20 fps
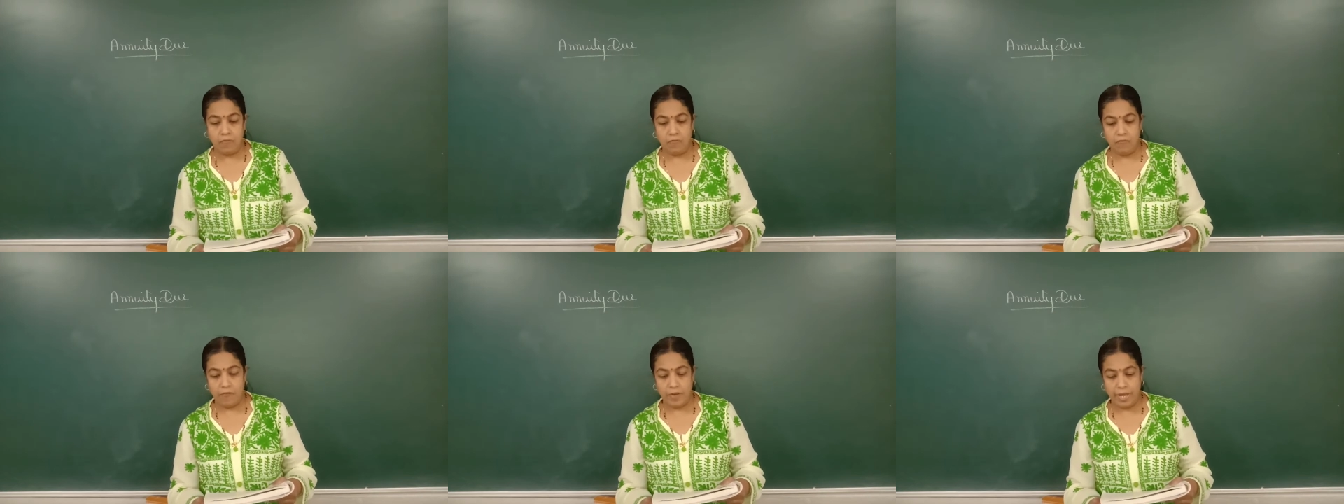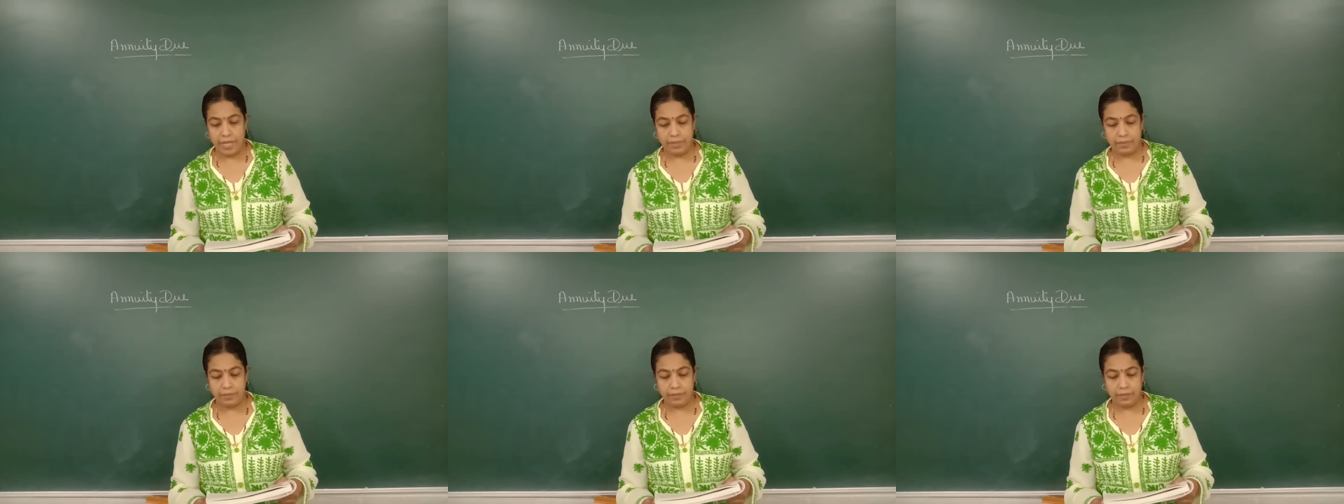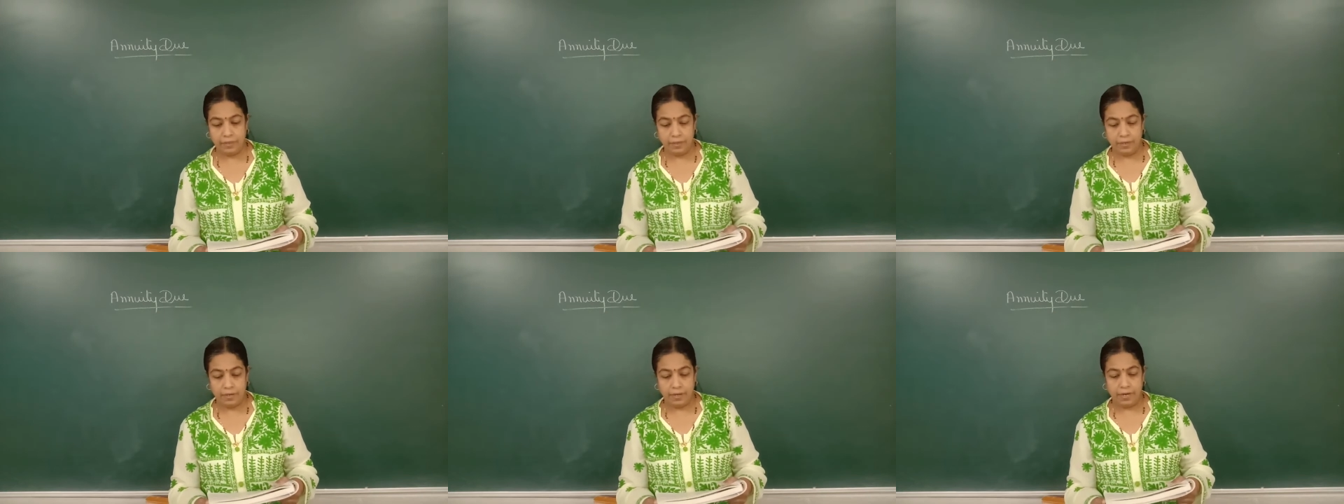with
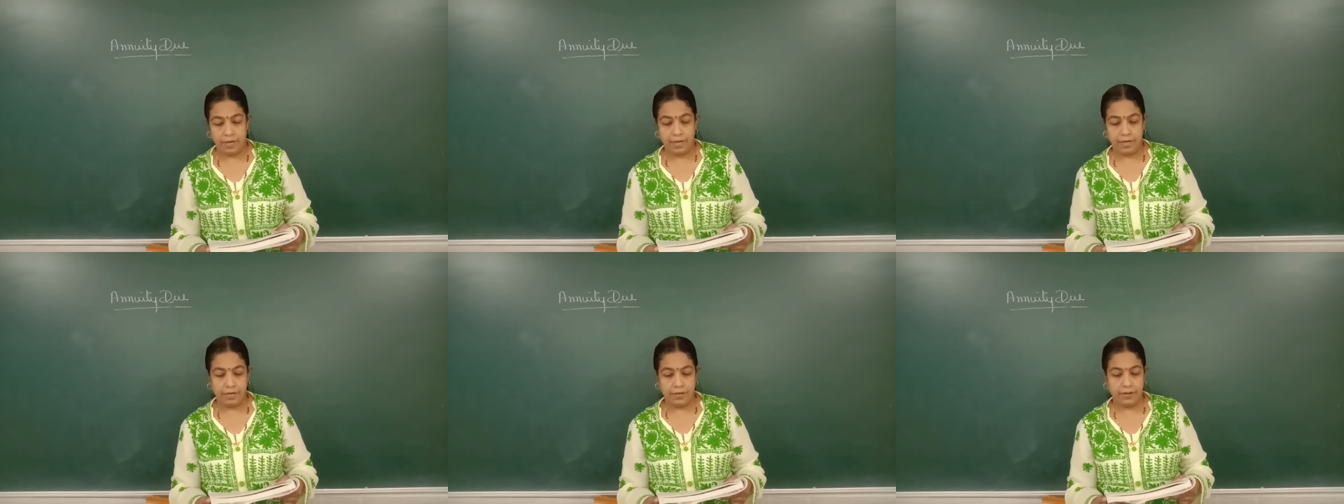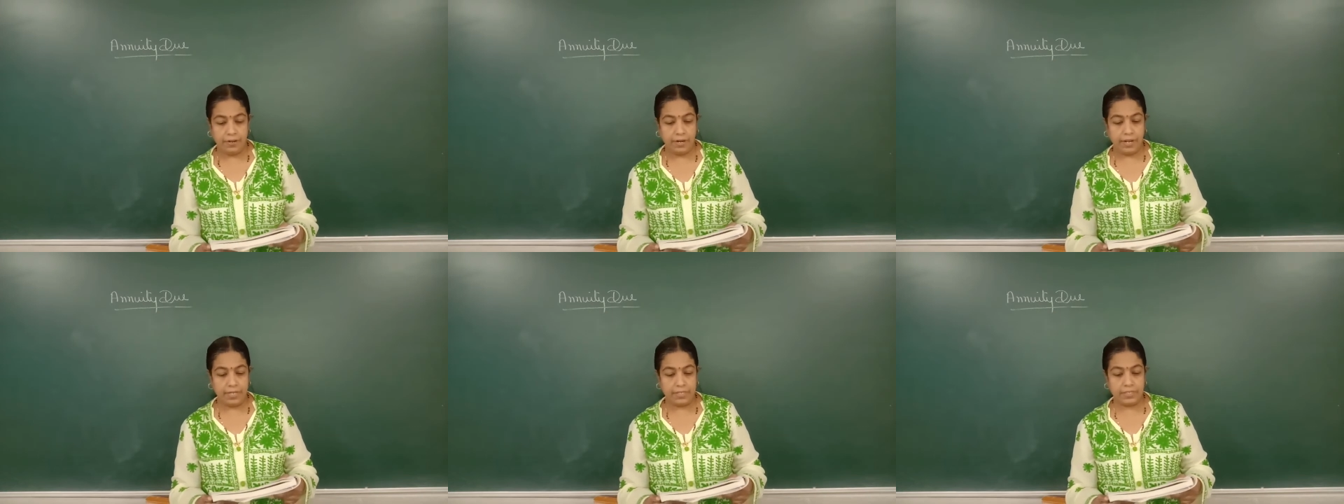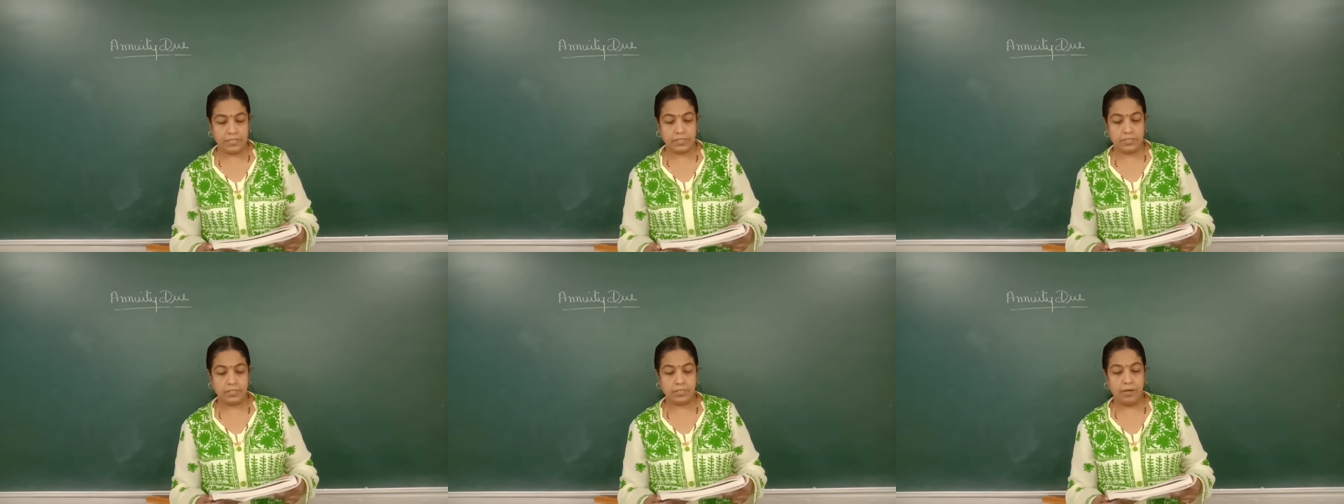
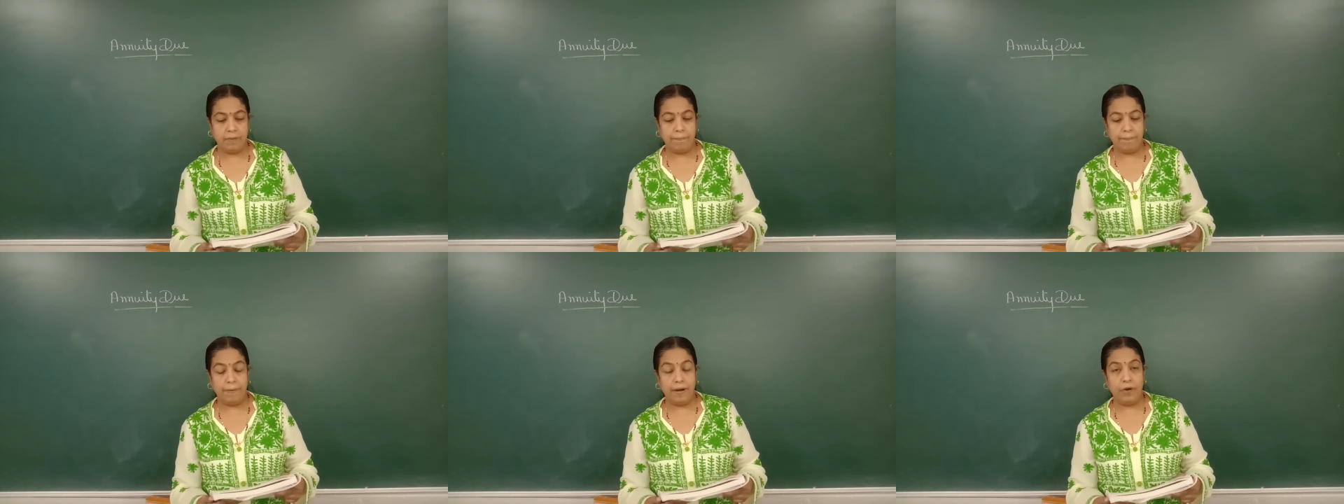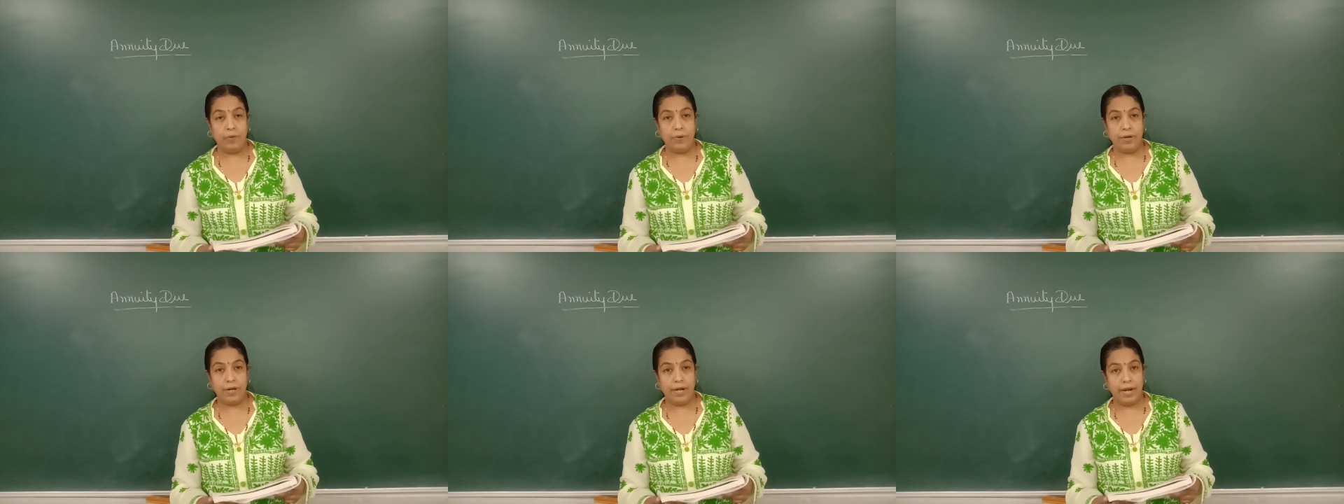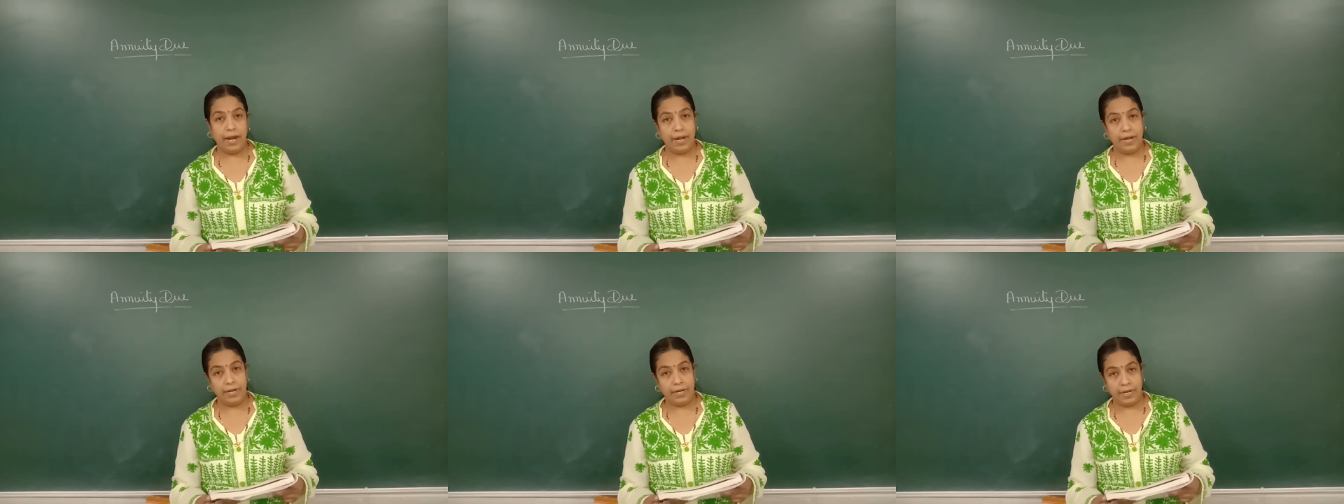interest compounded
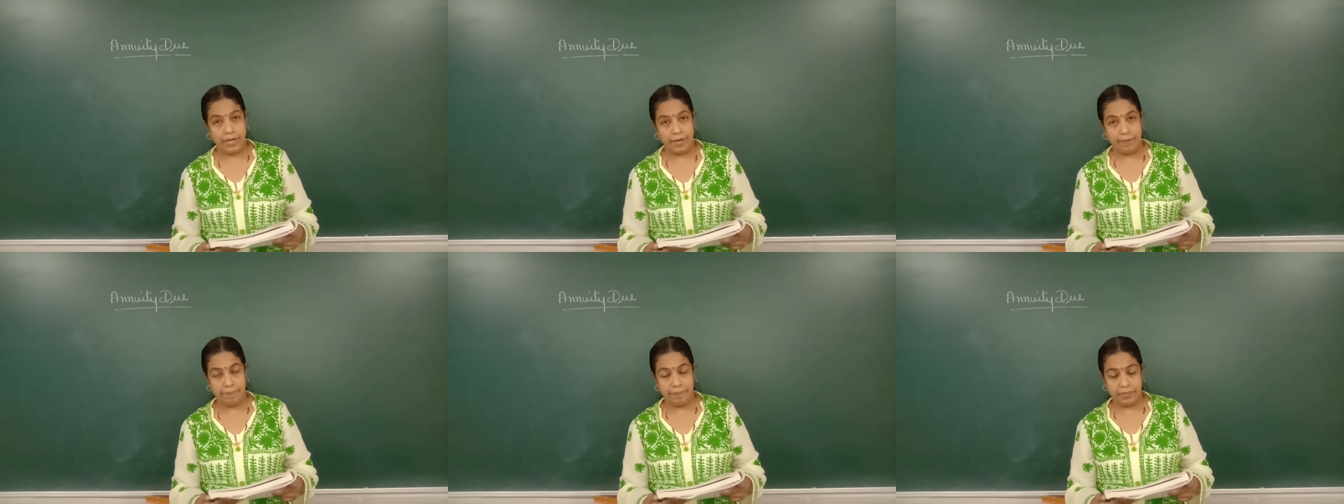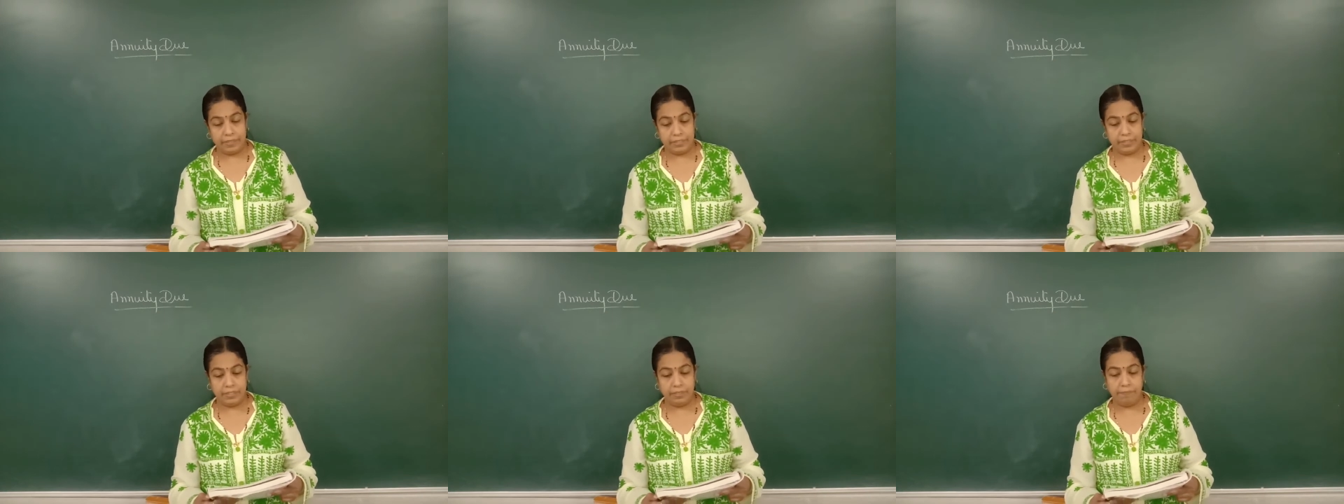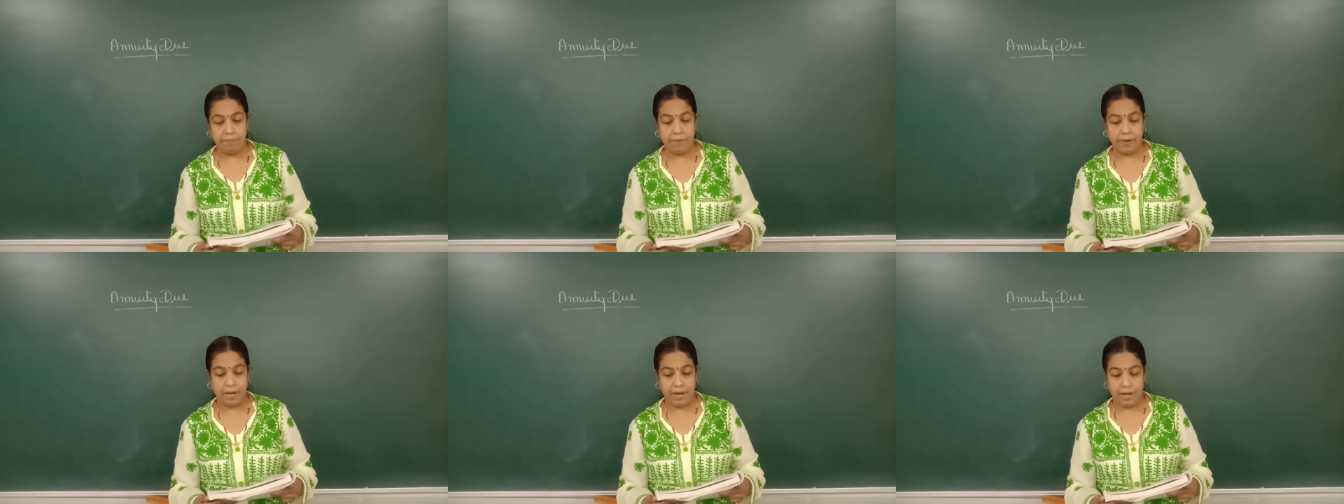at
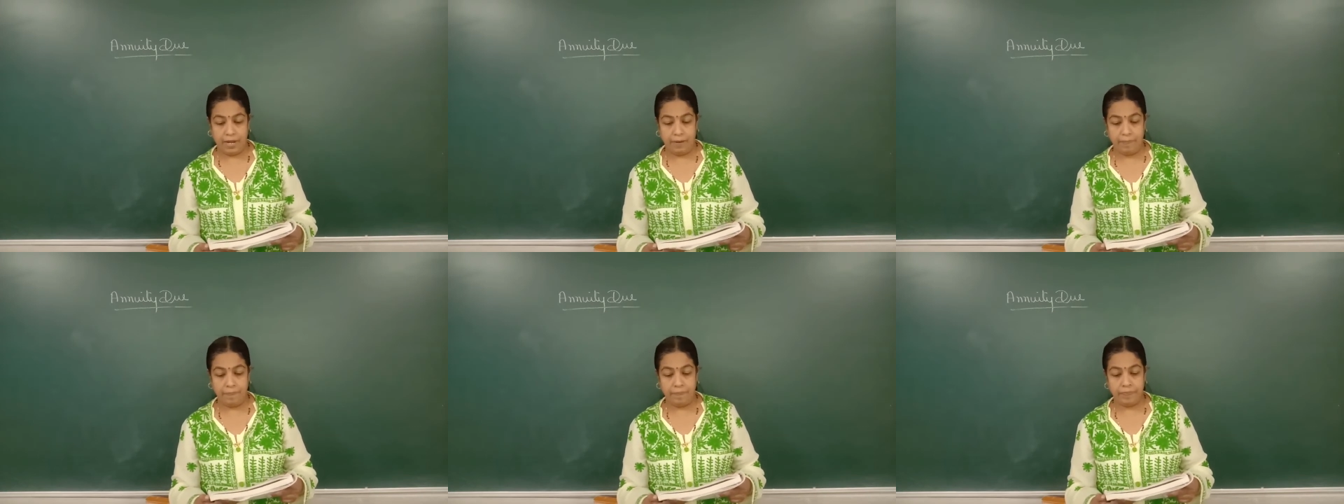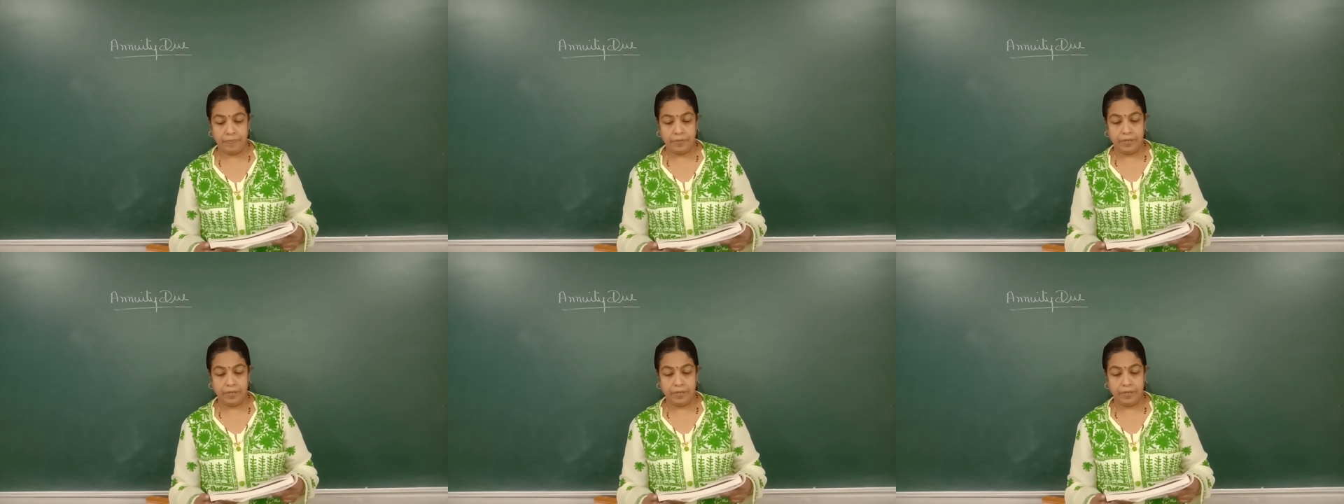10% per annum,